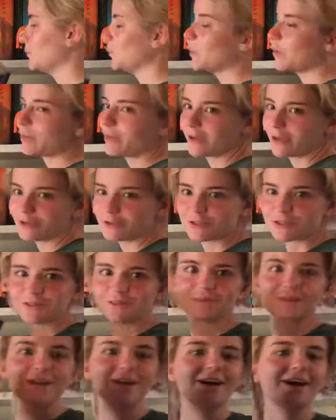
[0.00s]
put it back on the
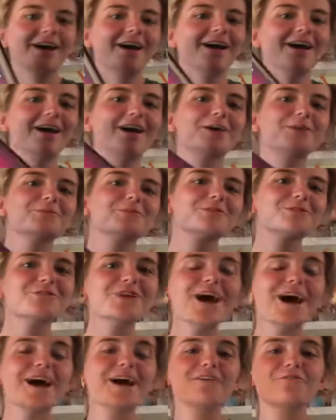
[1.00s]
shelf. So
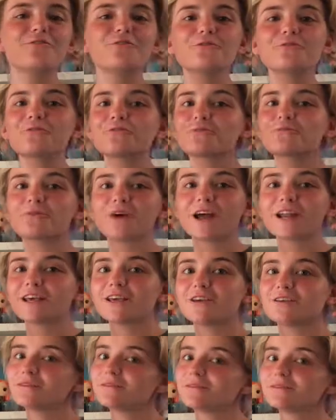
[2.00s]
yeah, if you've read
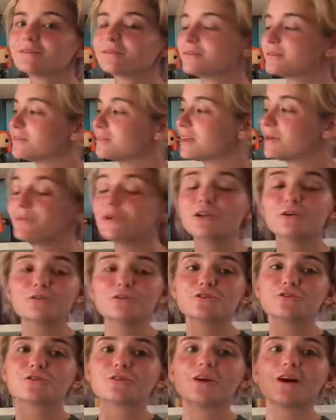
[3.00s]
it, let me know
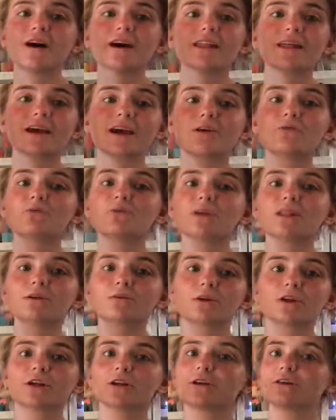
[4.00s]
what you thought. Like, I really
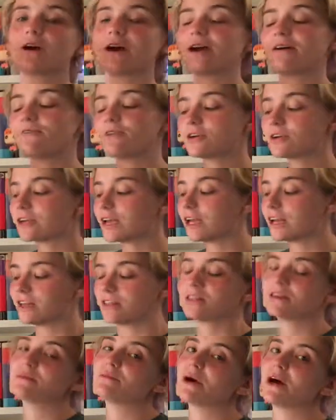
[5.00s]
want to know. I haven't heard
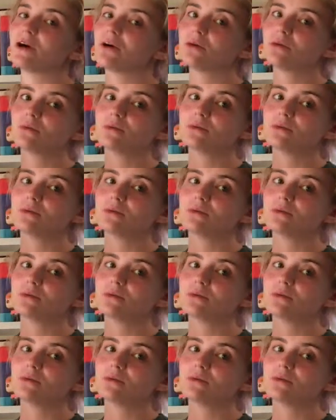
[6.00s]
anything about